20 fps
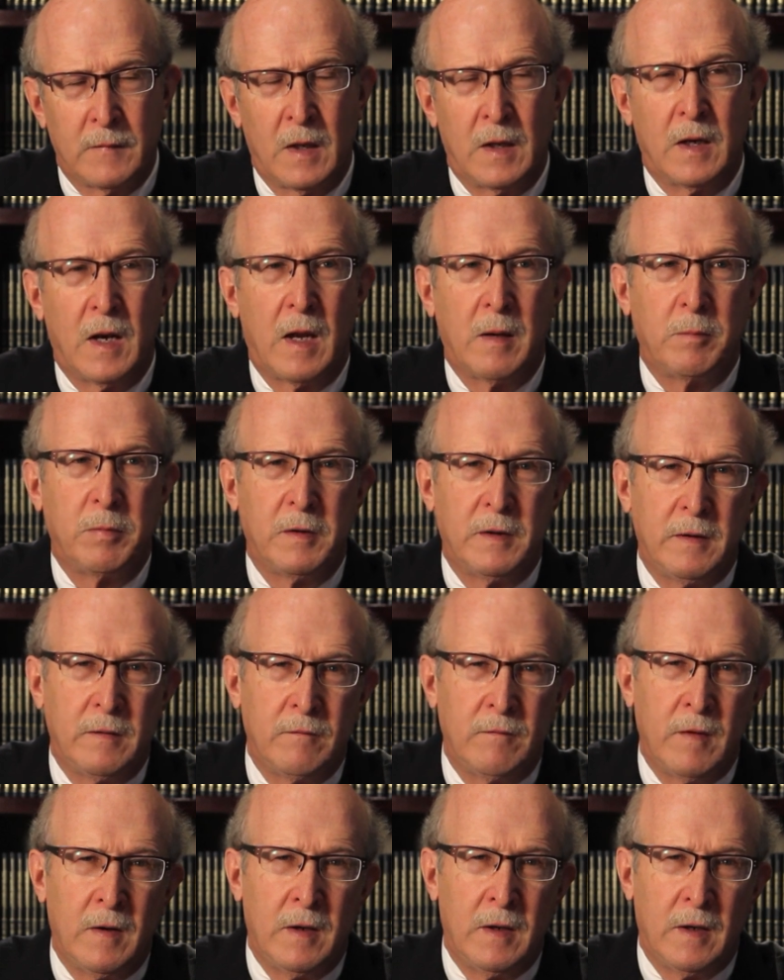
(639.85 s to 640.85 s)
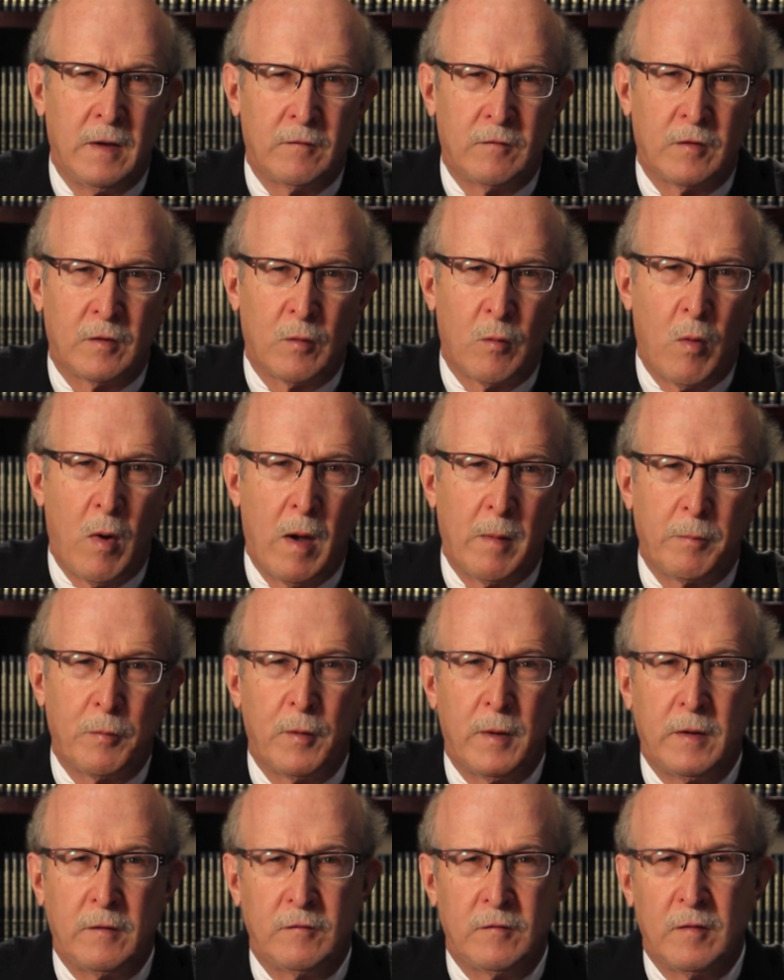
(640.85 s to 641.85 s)
And I believe it's the
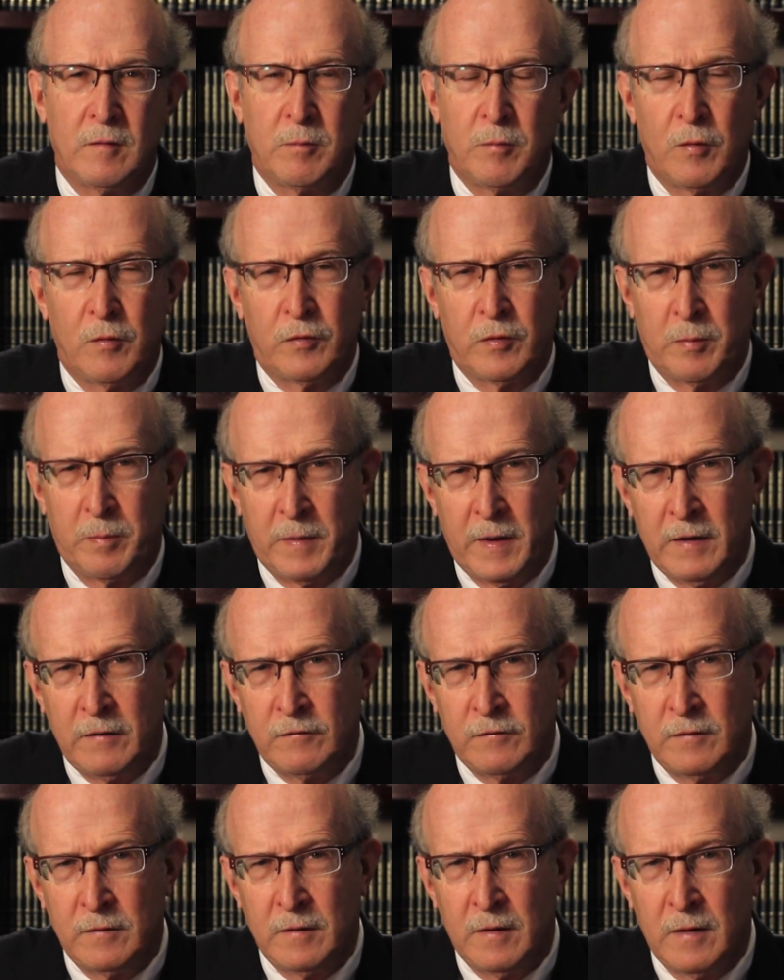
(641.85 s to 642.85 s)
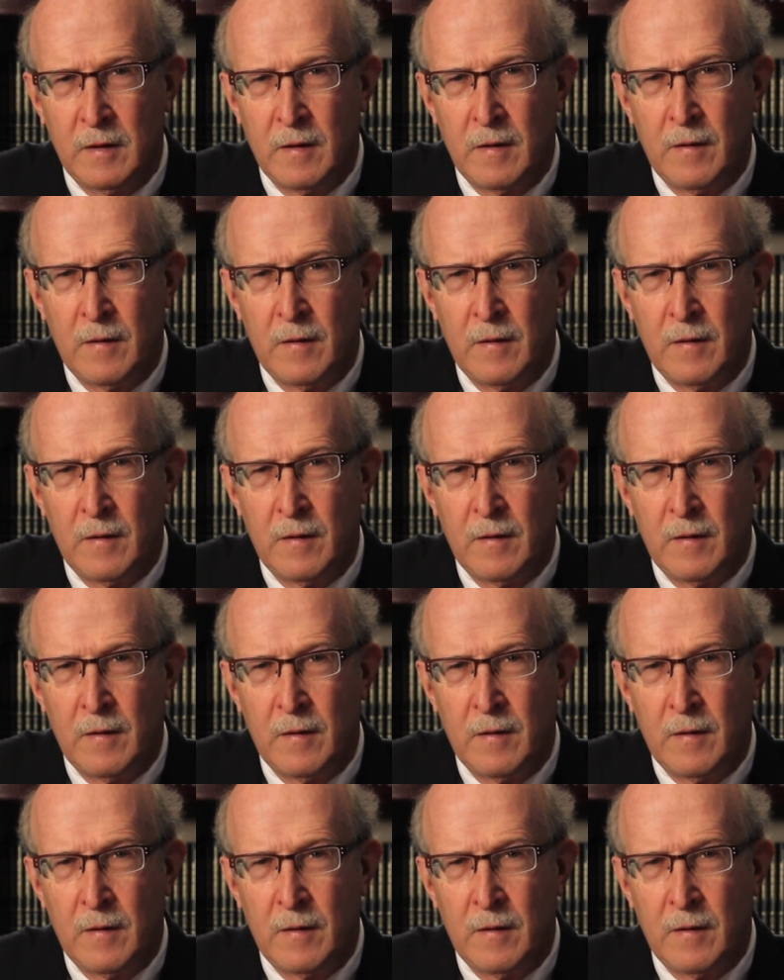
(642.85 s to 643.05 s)
cooperation of both the patient